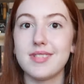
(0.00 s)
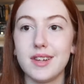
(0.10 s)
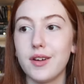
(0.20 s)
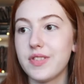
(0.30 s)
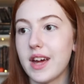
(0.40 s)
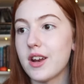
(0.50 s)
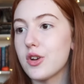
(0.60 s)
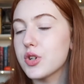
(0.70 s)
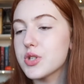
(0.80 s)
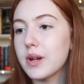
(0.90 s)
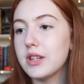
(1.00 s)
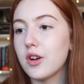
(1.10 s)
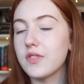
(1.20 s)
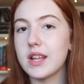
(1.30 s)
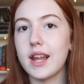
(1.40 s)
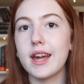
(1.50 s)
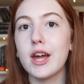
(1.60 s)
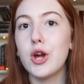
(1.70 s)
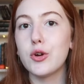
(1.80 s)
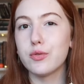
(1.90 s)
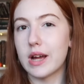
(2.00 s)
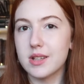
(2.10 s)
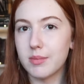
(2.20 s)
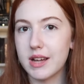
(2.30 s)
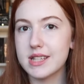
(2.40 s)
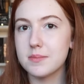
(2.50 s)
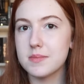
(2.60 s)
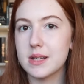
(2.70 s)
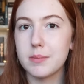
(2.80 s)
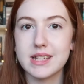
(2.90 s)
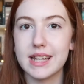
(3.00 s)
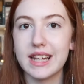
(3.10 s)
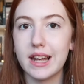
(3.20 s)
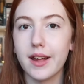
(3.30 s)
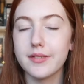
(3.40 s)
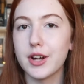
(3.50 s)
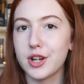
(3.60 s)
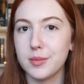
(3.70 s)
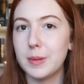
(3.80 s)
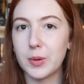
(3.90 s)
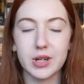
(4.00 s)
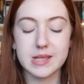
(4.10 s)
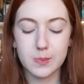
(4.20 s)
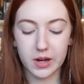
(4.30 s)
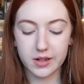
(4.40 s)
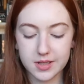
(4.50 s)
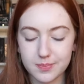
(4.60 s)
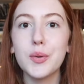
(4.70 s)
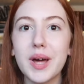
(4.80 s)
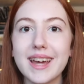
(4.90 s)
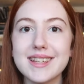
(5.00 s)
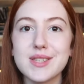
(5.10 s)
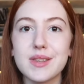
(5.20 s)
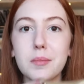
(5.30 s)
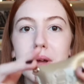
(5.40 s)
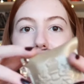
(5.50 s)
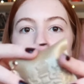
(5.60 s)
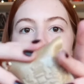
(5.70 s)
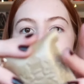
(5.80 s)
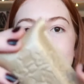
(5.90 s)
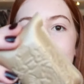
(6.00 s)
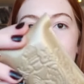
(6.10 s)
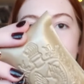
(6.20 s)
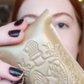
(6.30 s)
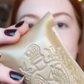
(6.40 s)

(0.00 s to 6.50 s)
Love that. And also I love that like random items in my daily life are going to be book inspired. Okay, so then we have like this hand